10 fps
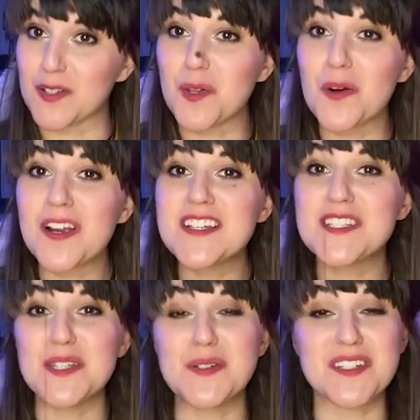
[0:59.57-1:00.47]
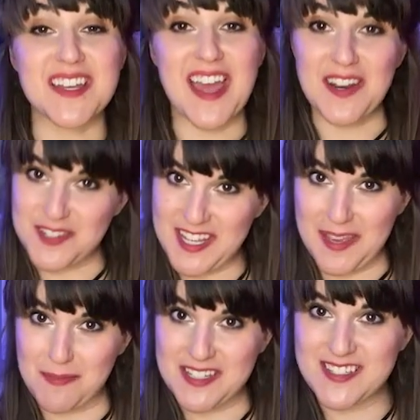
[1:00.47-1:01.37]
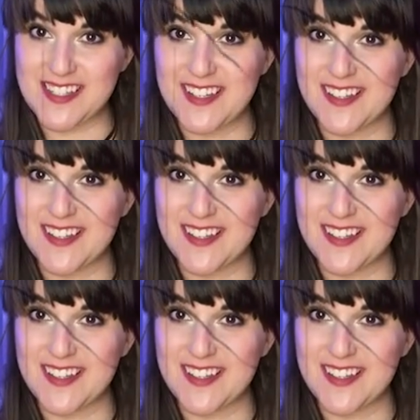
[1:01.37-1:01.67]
lore is used in entertainment.